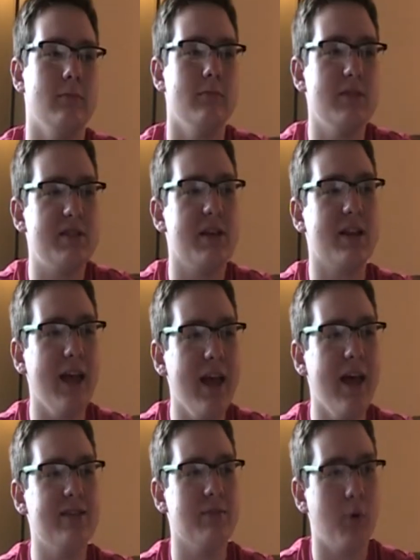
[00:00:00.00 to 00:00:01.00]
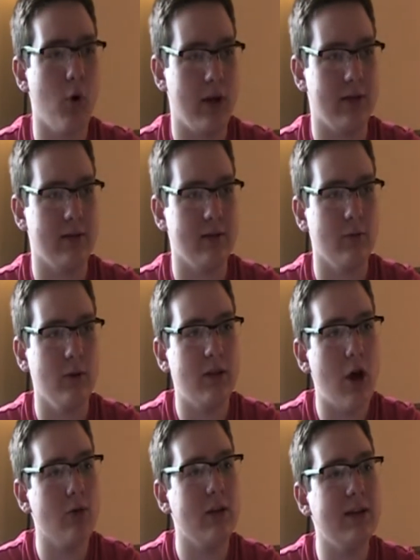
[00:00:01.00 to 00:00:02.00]
Mr. Clay has a point. We
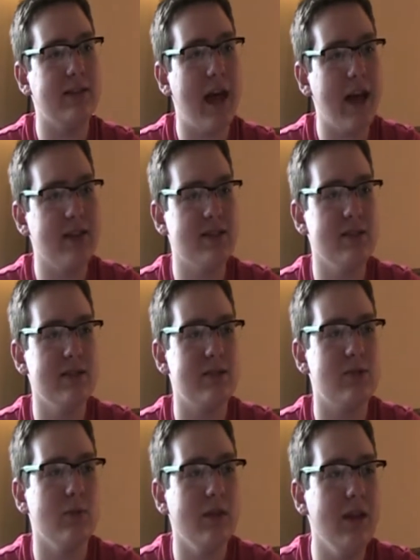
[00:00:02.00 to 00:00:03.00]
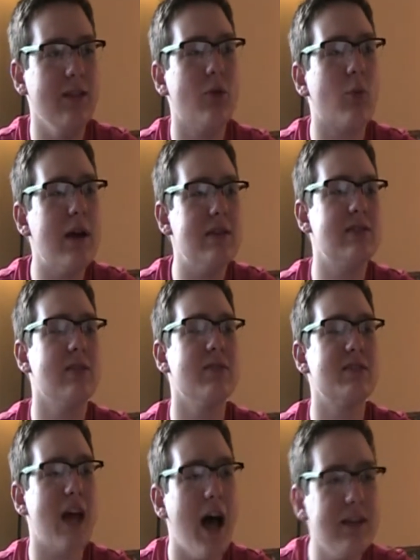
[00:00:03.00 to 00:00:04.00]
don't need Texas, we need the rest of
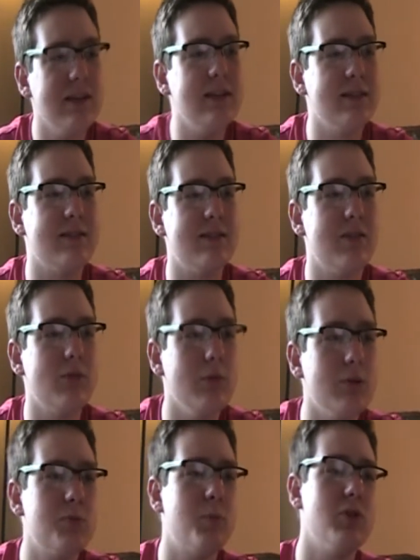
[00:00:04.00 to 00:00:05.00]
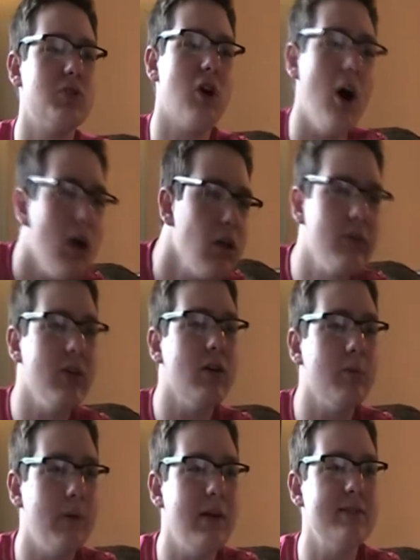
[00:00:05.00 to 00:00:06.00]
this continent. We must push all the
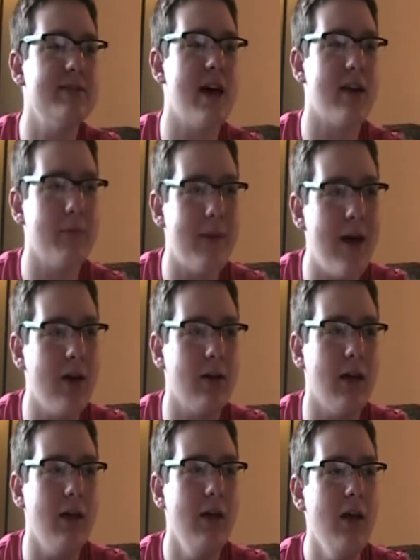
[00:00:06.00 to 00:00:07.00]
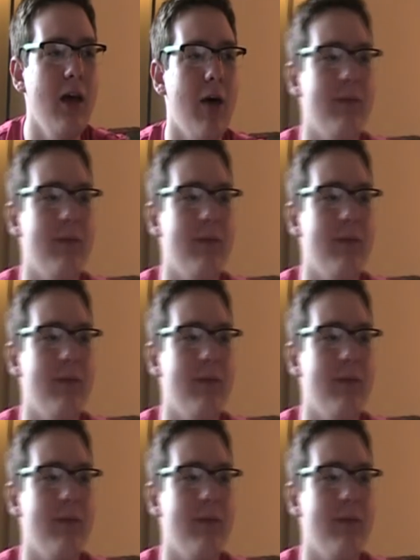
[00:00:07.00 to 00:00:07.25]
Europeans out of America and